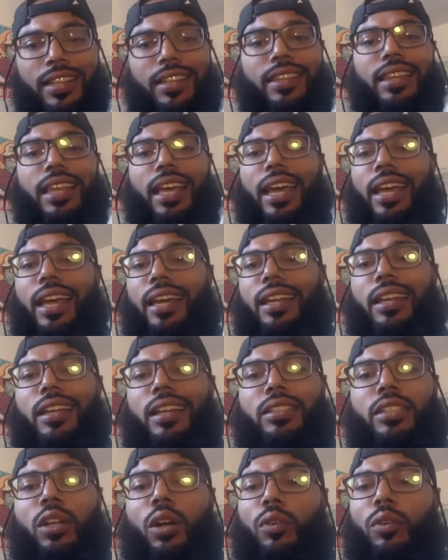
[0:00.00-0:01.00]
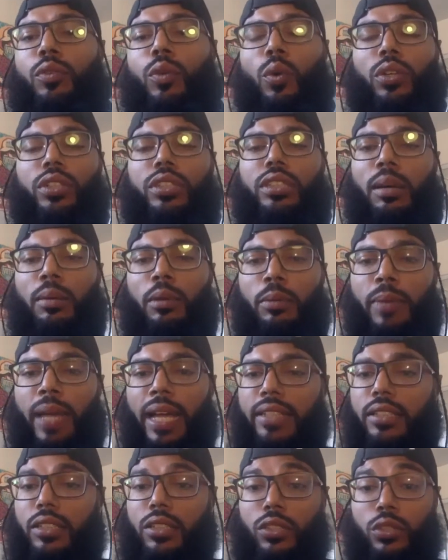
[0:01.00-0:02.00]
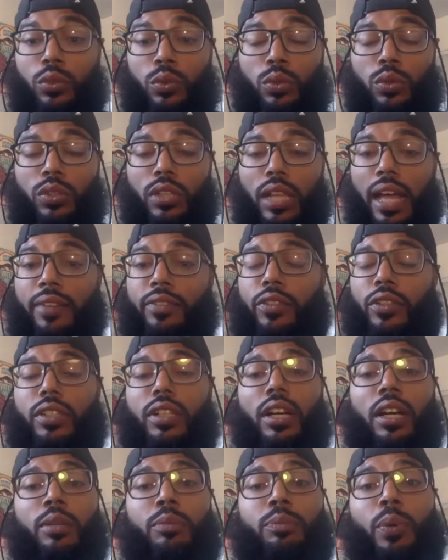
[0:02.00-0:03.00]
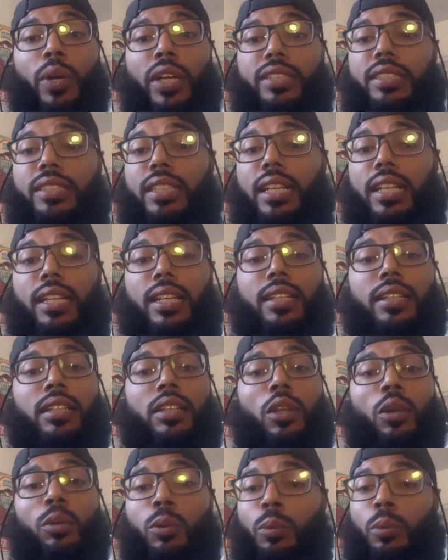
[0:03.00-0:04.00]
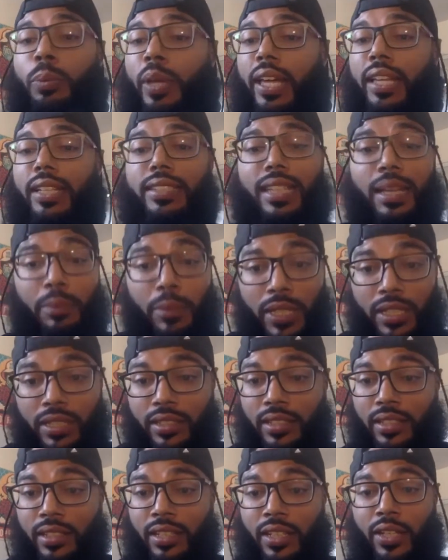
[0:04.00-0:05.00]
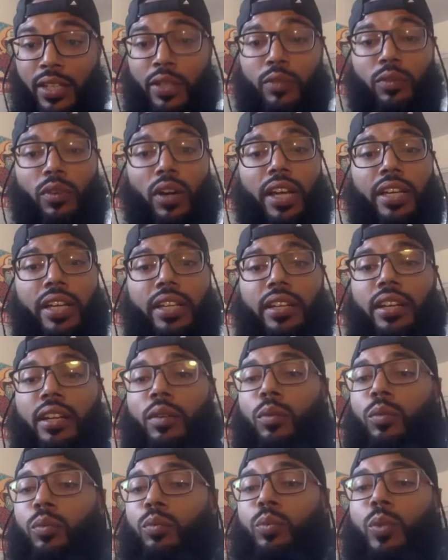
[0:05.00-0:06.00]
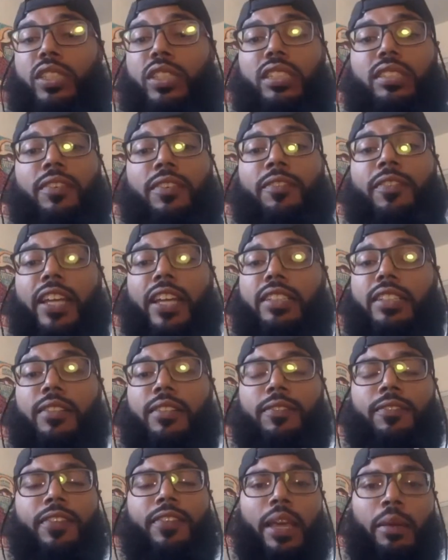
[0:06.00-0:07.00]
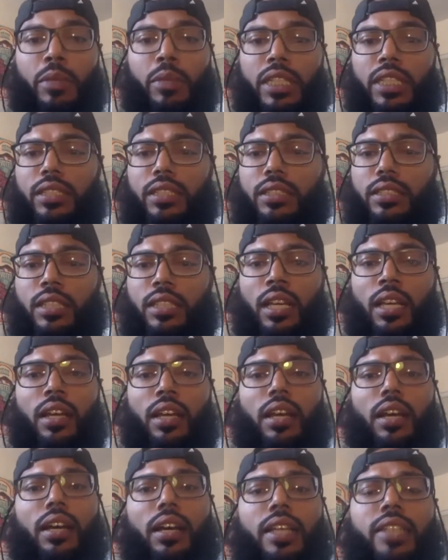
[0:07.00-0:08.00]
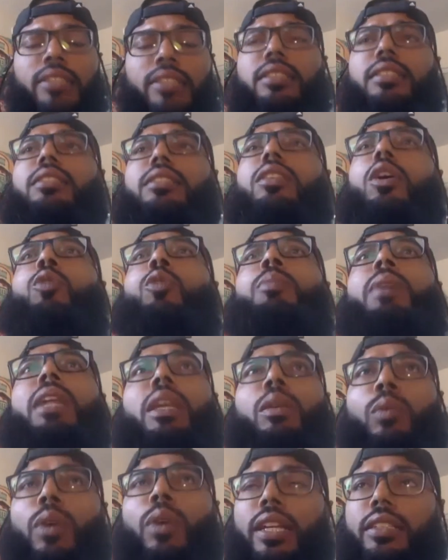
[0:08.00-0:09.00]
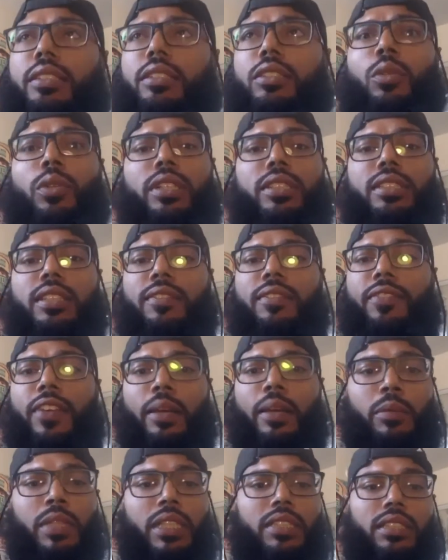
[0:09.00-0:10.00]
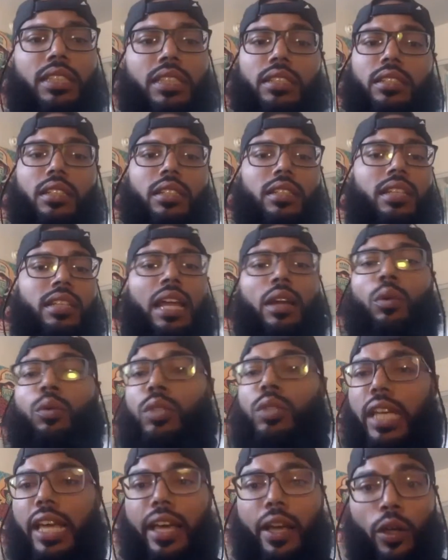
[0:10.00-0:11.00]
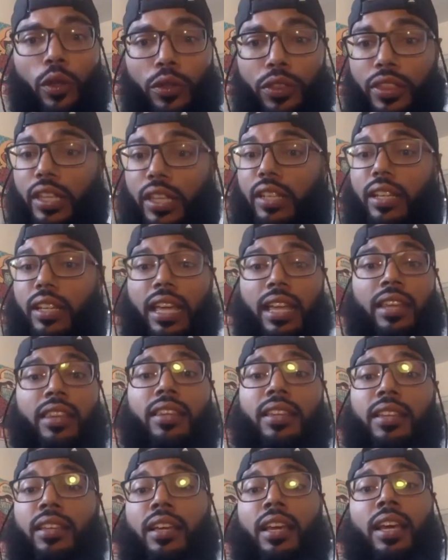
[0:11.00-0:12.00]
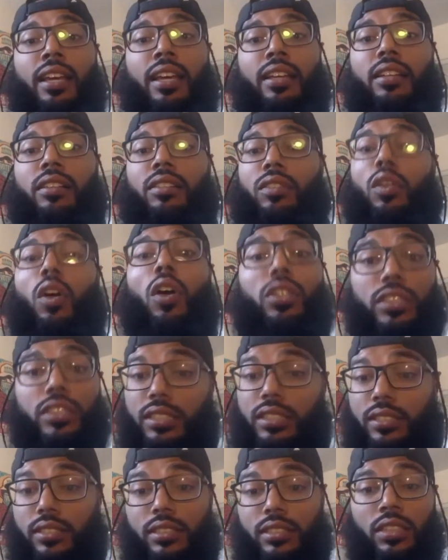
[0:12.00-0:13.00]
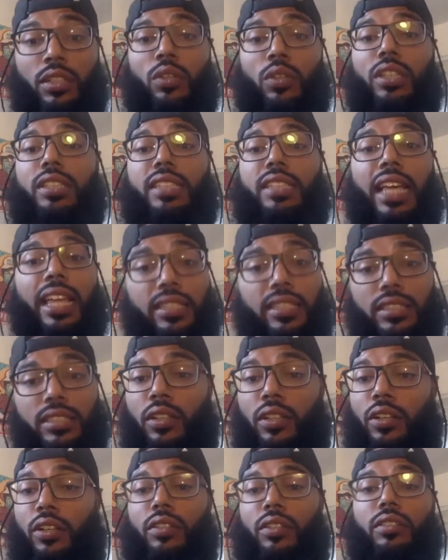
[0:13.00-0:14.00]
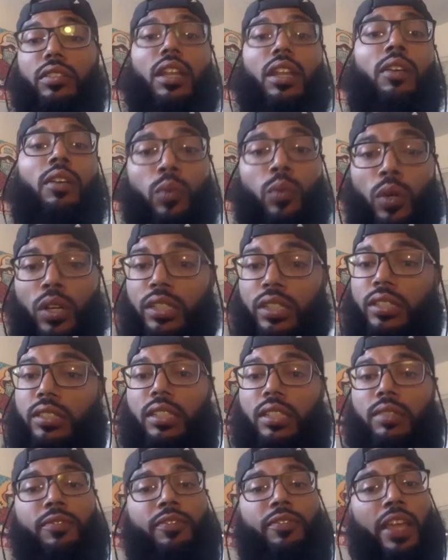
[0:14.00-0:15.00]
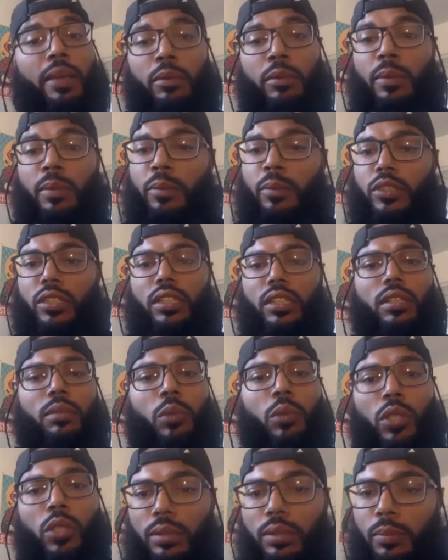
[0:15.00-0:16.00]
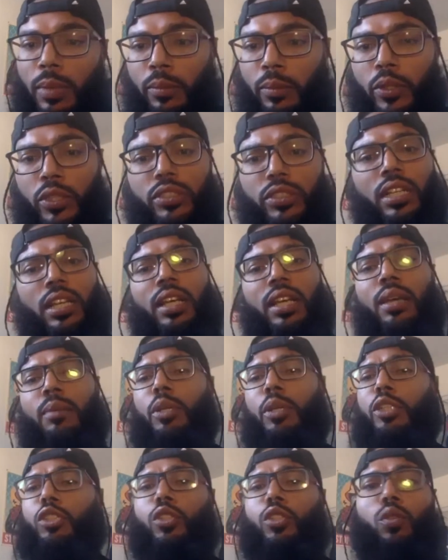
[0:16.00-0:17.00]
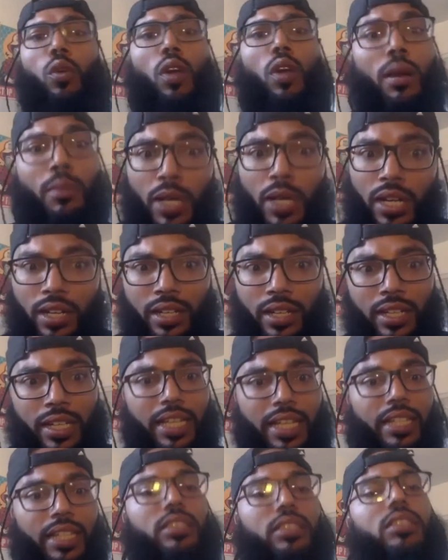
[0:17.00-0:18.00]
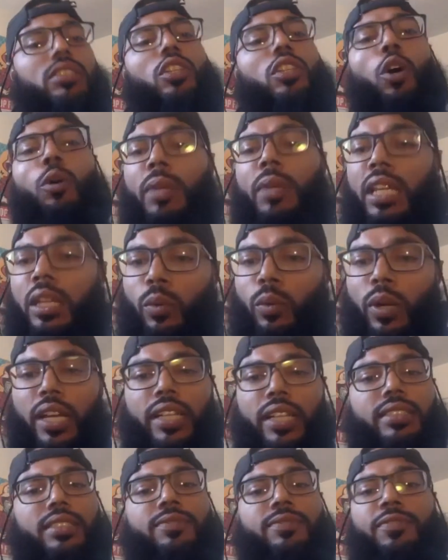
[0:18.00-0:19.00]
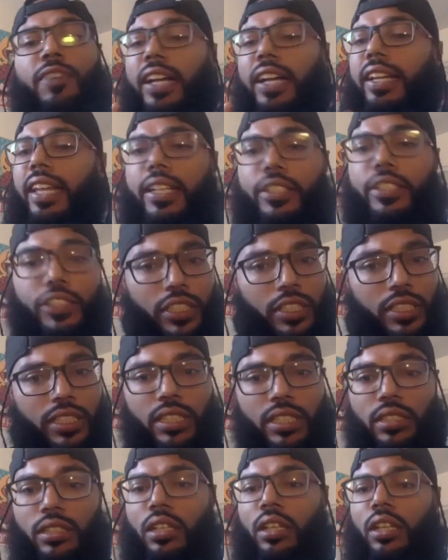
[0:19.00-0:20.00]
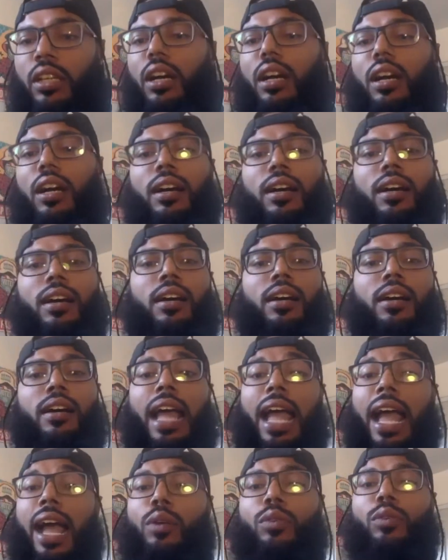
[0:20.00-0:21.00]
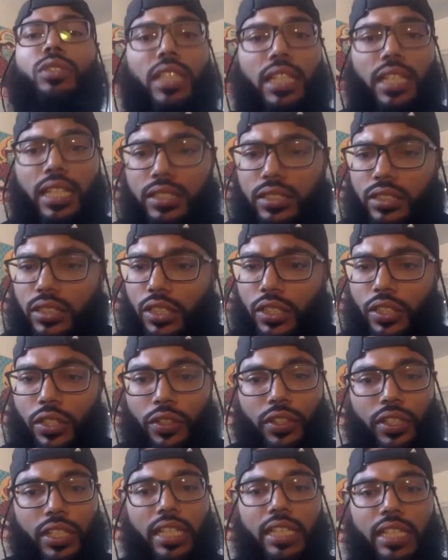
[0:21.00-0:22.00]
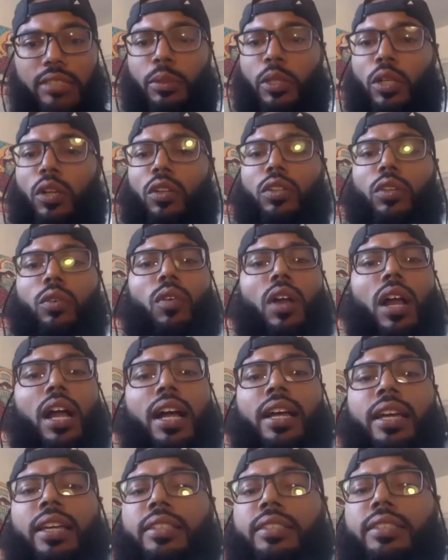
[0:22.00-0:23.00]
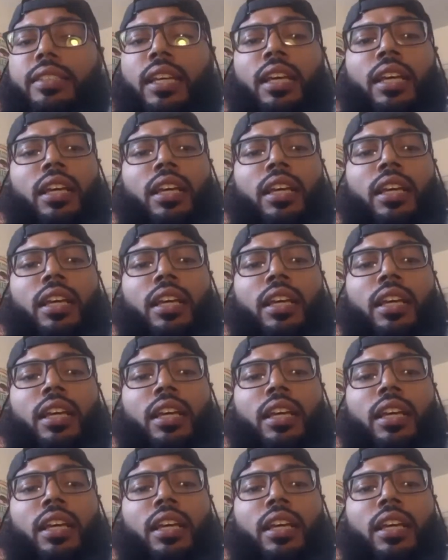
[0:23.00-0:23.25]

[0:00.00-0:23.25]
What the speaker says: that, of course, coming back to school after an unprecedented global pandemic, right, which has affected families in so many ways, students and families, in not only health and the losses, the deaths of their loved ones and family members and community members, but trauma in so many ways. Financially, housing insecurity has been on the rise,